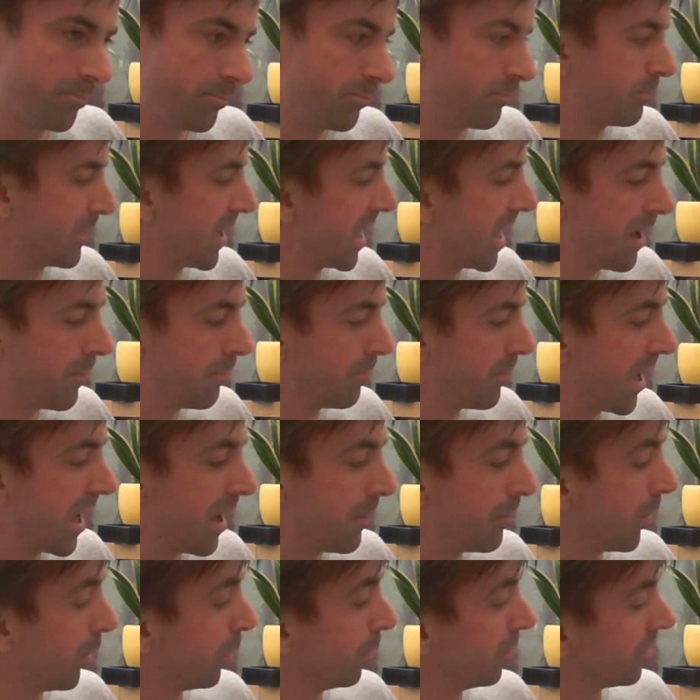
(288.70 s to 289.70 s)

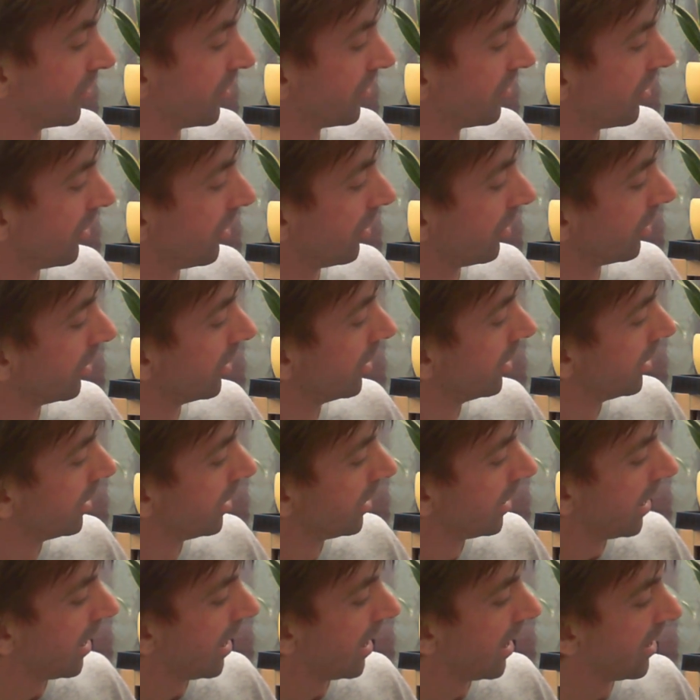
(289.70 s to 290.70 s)
Bare bones at all.
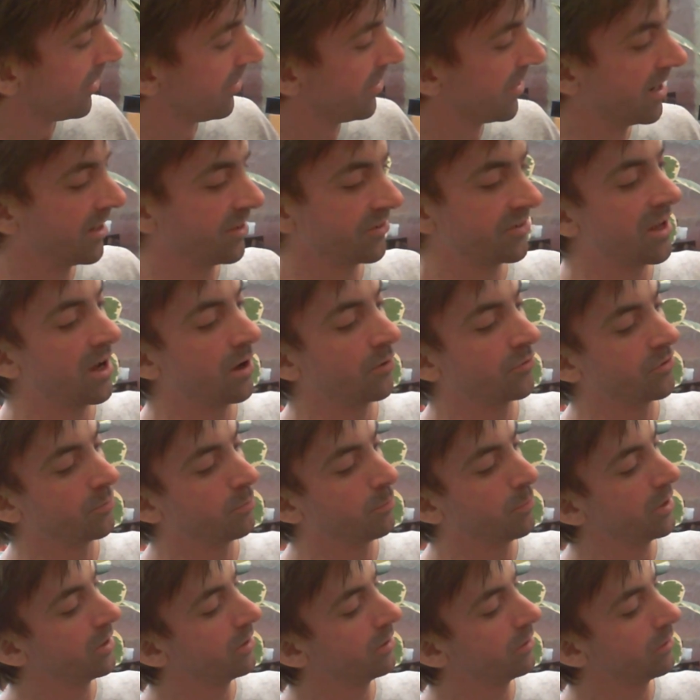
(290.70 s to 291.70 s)
Then it's how to
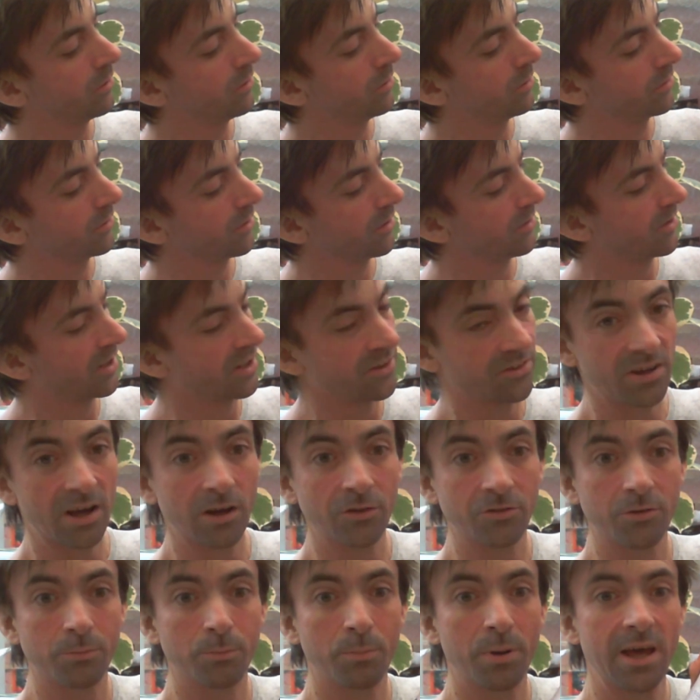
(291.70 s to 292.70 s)
build, and then it's
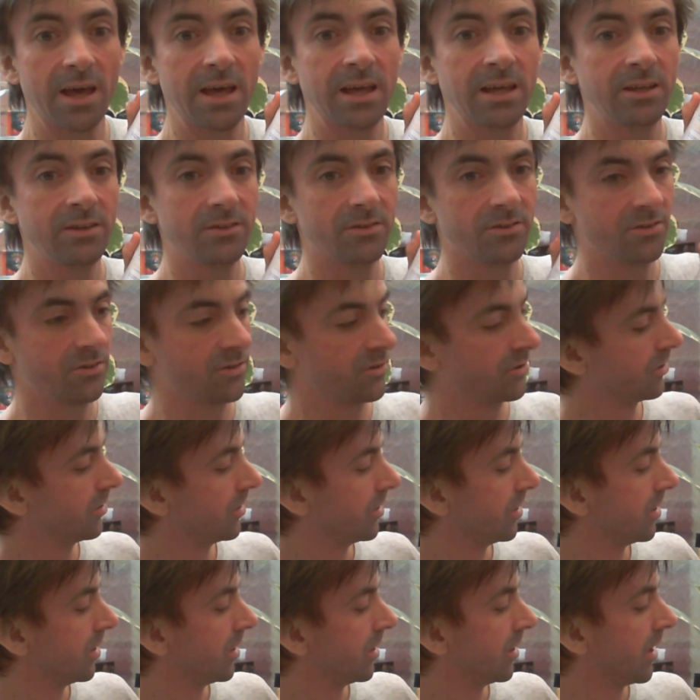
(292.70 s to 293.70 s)
how to paint,
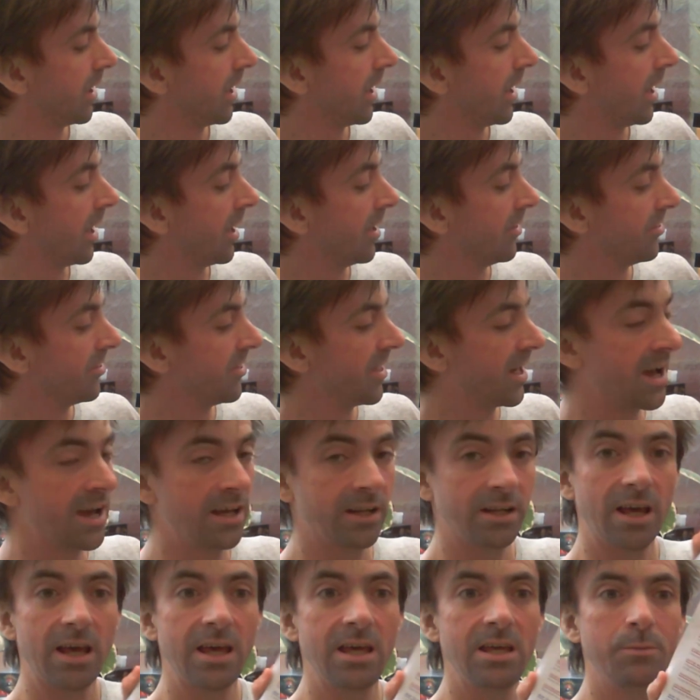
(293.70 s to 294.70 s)
and
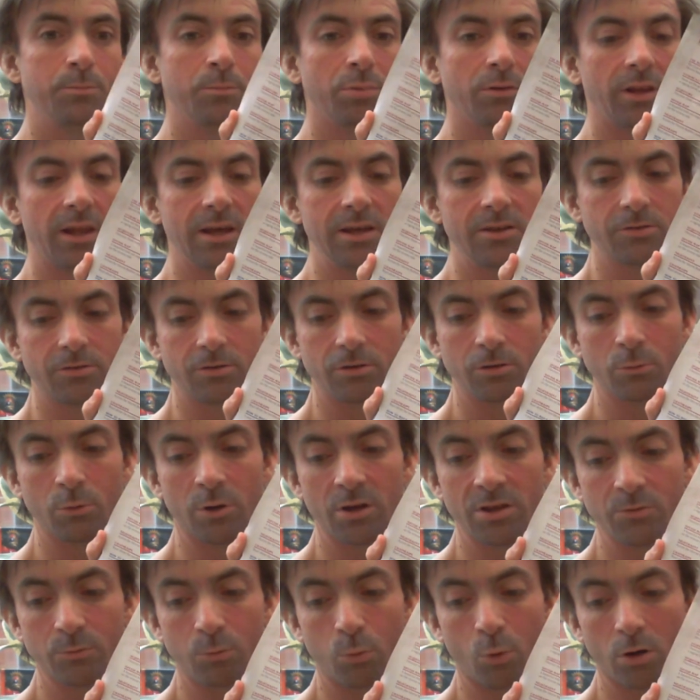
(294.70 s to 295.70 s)
then a playthrough
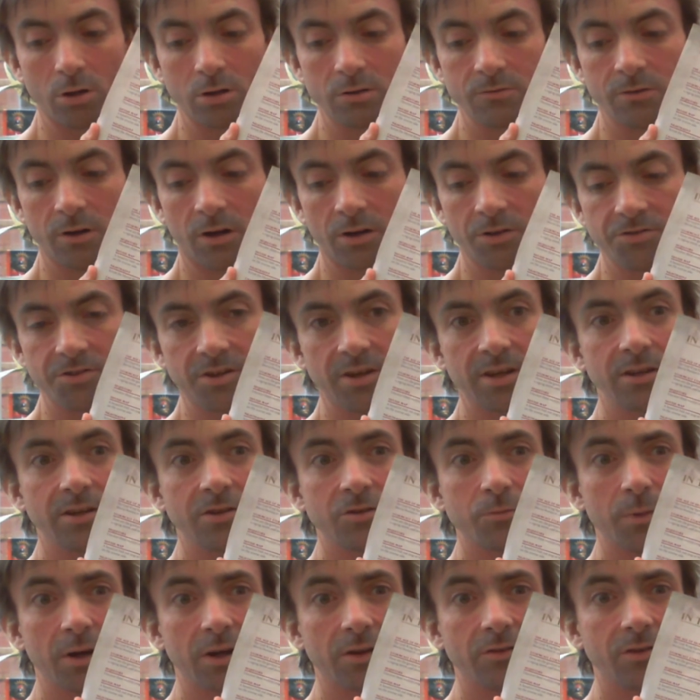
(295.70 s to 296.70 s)
with what you've got in
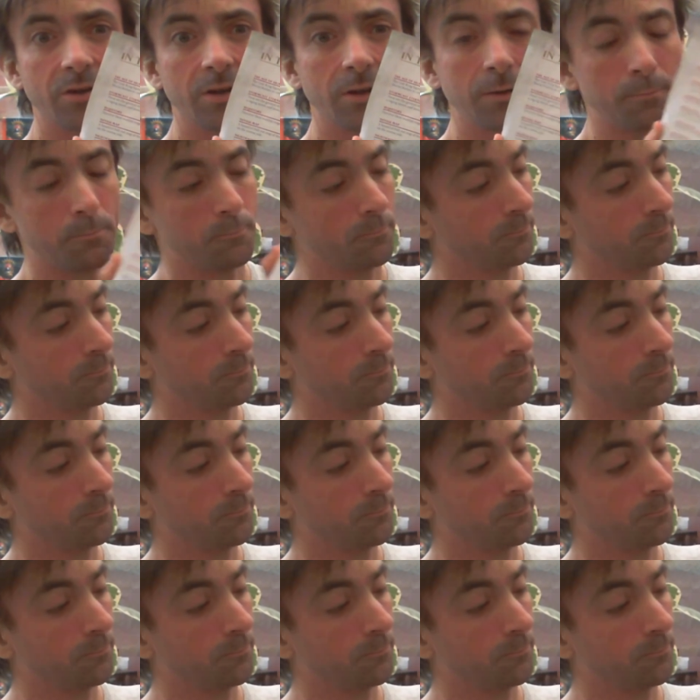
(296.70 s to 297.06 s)
this magazine.